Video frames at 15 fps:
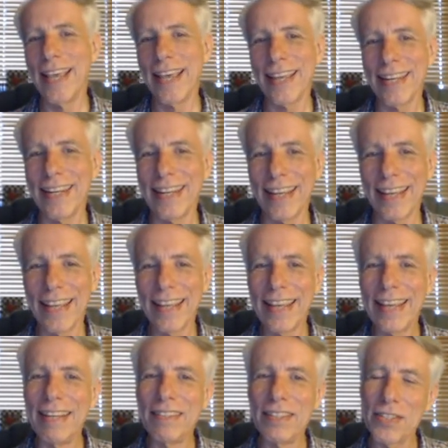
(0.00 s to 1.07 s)
and uh,
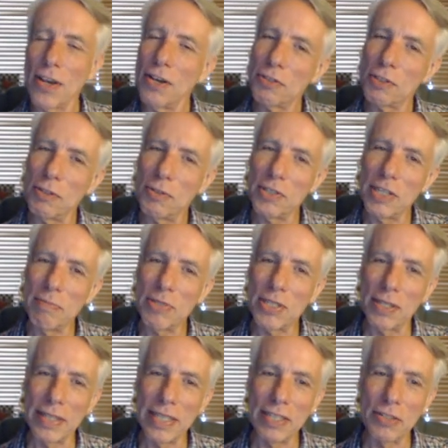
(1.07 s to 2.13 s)
this also seems
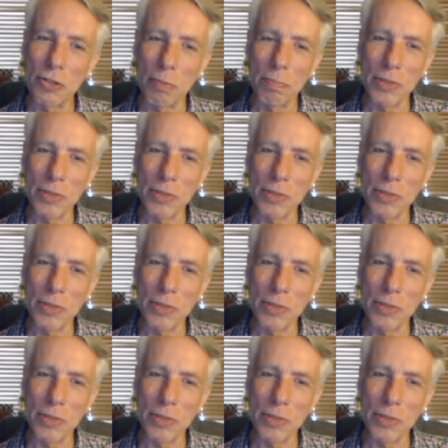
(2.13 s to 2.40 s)
to lead to a